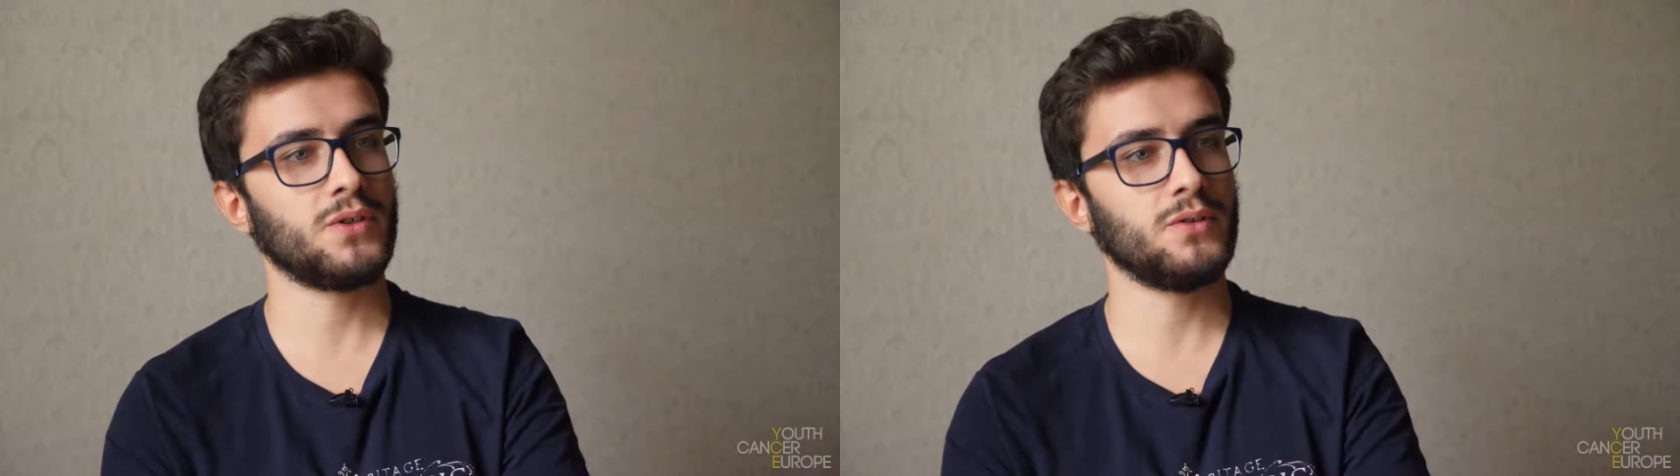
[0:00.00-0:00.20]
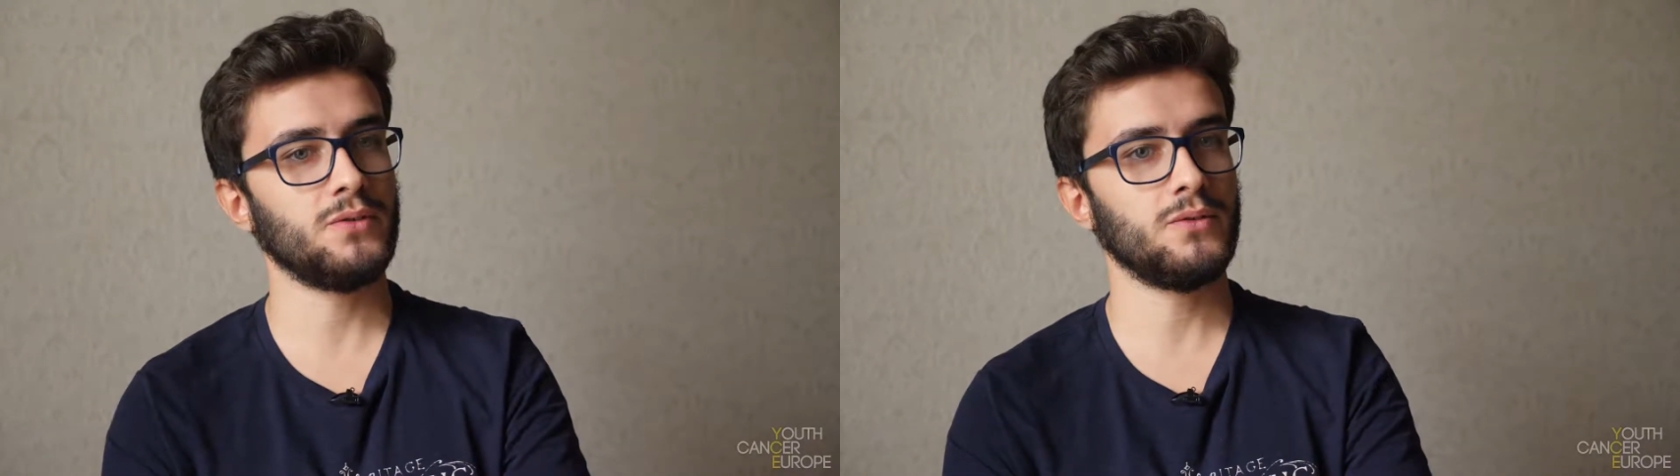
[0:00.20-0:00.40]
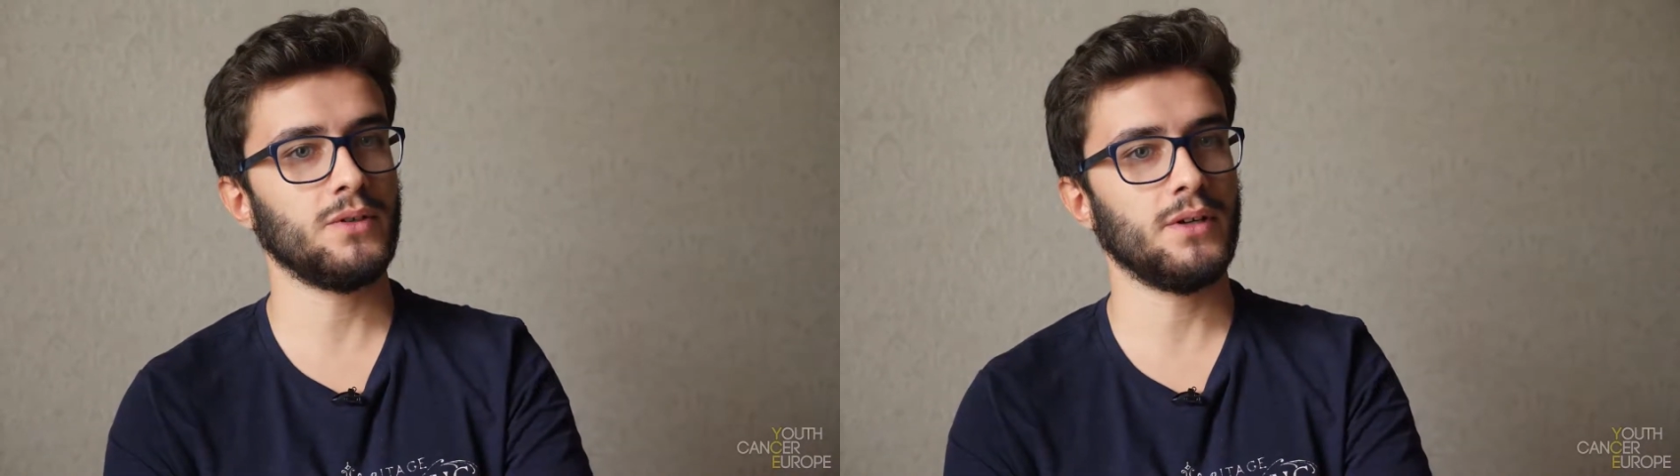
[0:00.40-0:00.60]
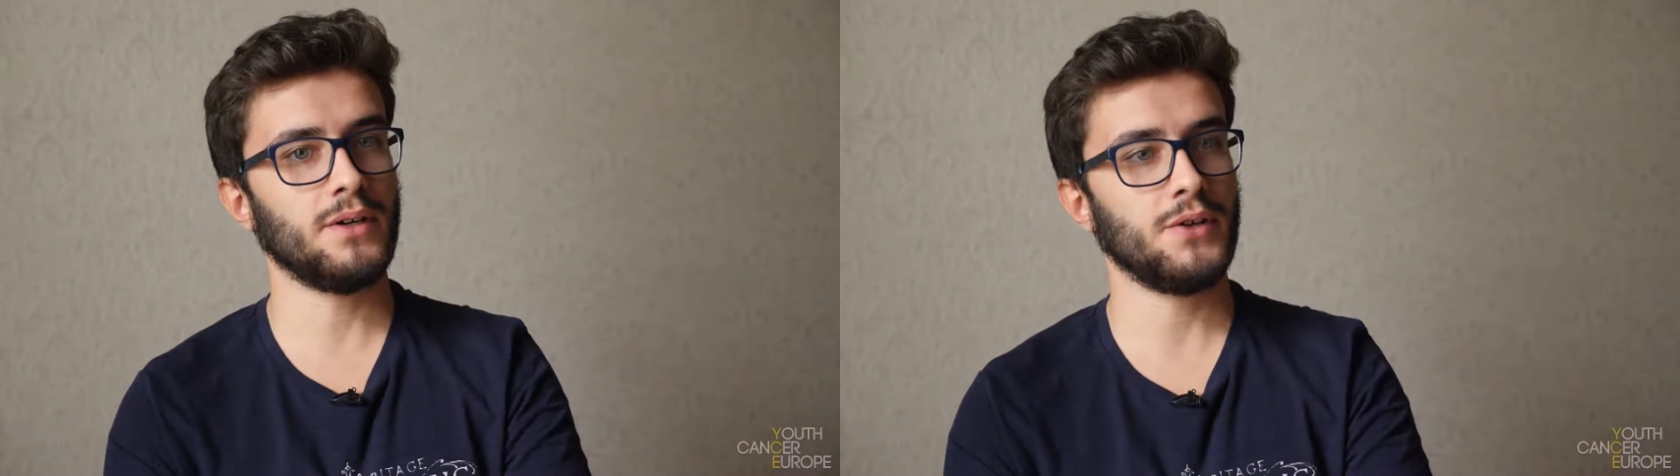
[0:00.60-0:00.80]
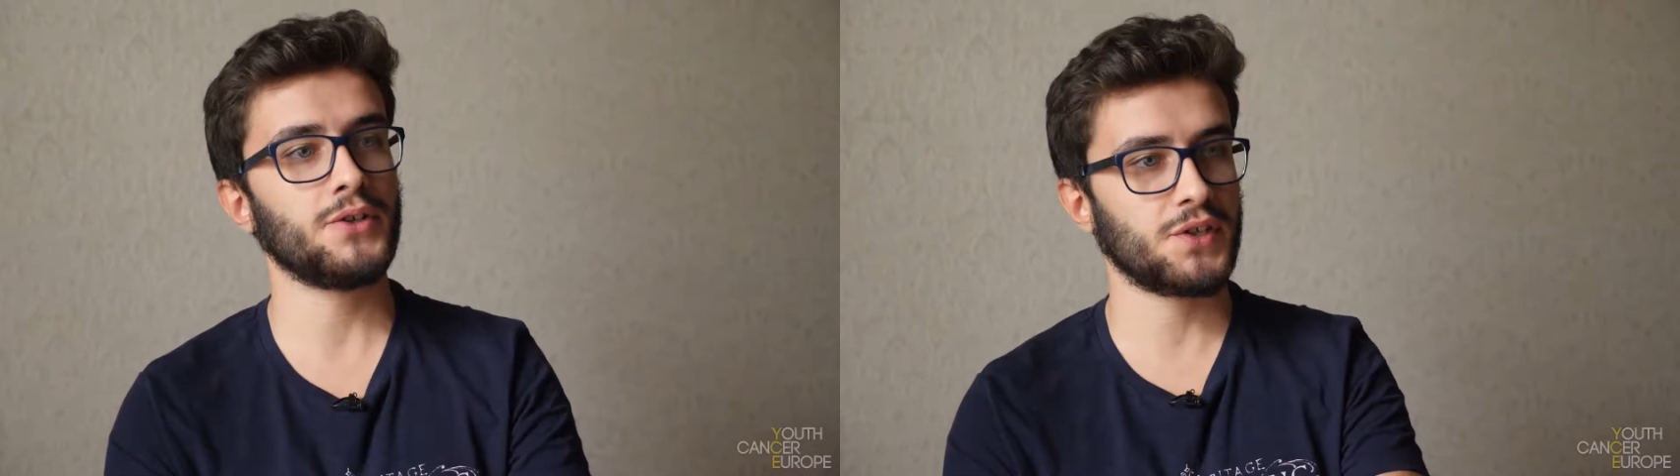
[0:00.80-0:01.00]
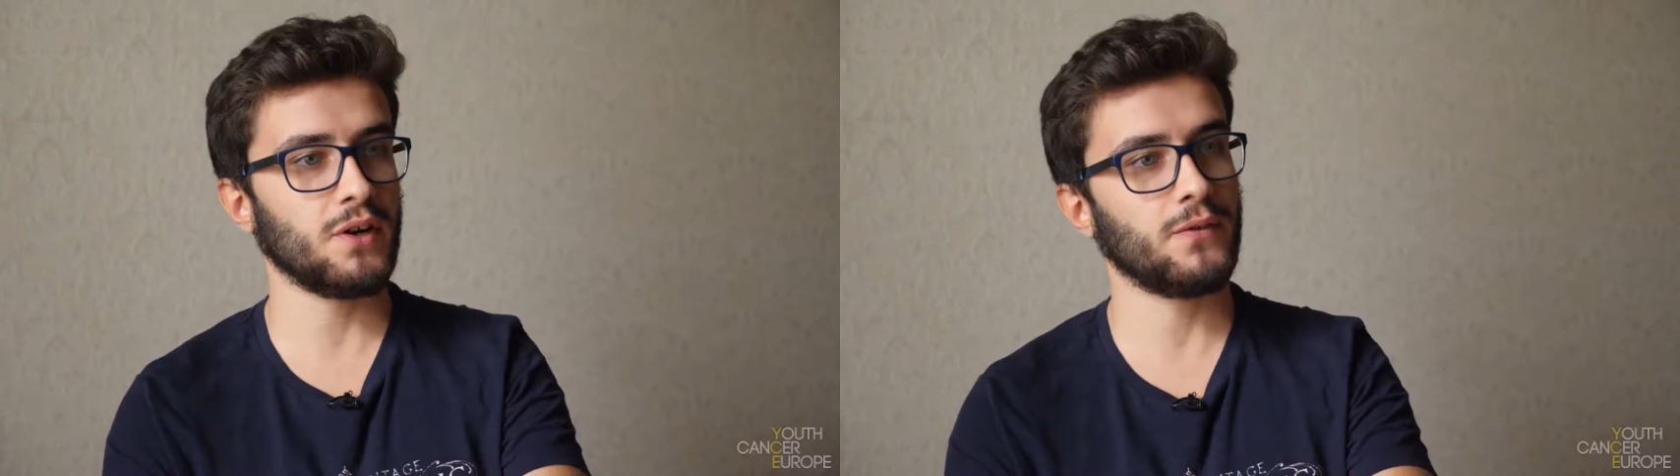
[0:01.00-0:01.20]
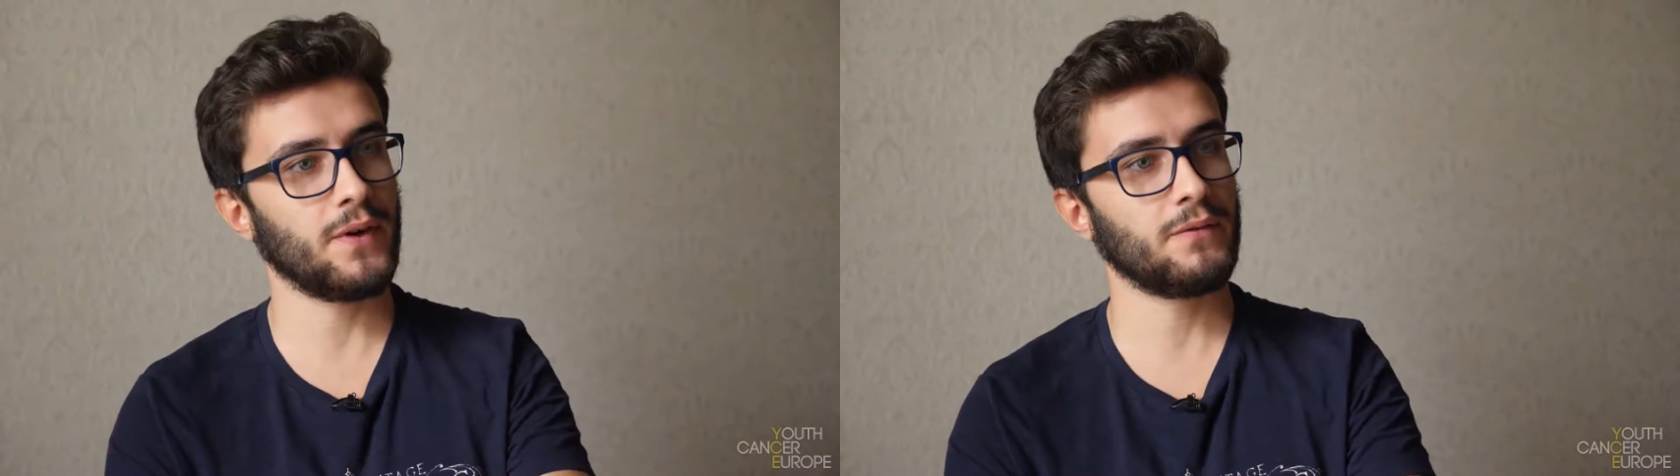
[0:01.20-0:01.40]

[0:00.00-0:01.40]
to do some